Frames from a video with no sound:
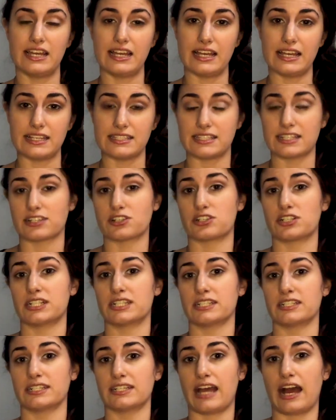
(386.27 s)
Is it
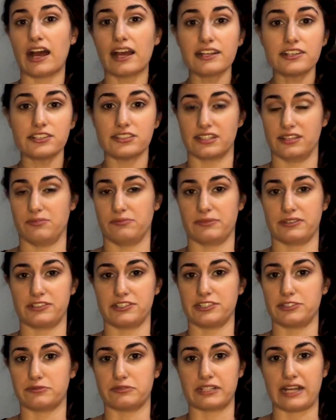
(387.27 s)
currently higher than where
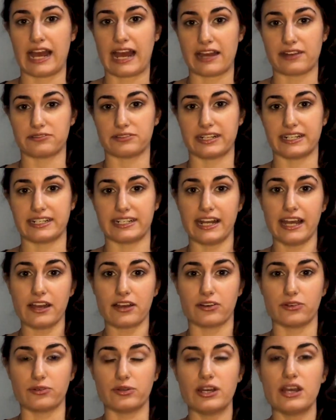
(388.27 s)
you are at right
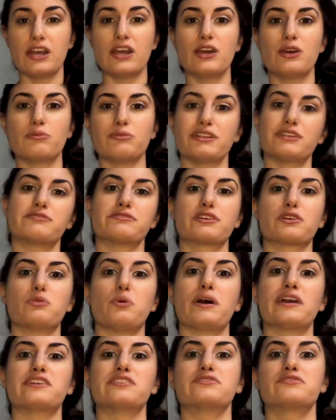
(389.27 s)
now? Will it
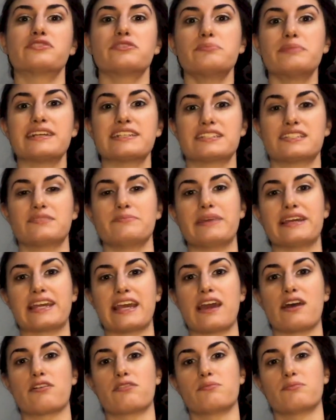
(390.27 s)
require roommates to make it
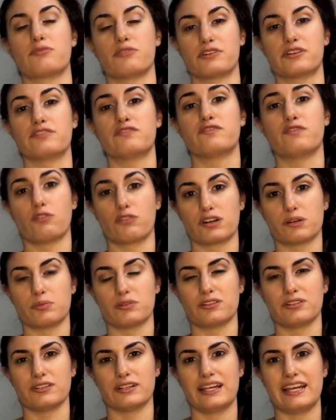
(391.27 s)
more
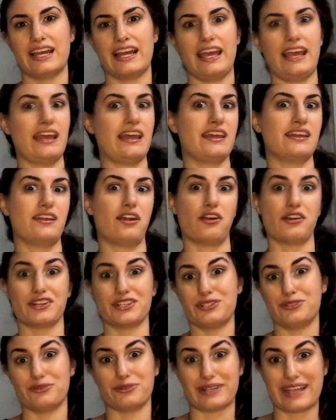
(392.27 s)
affordable, and are
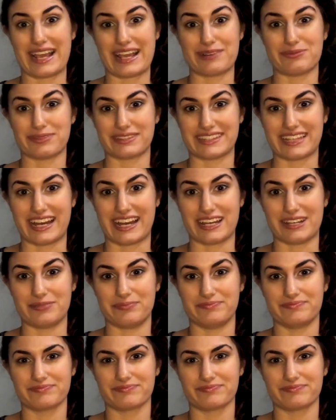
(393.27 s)
you okay with that?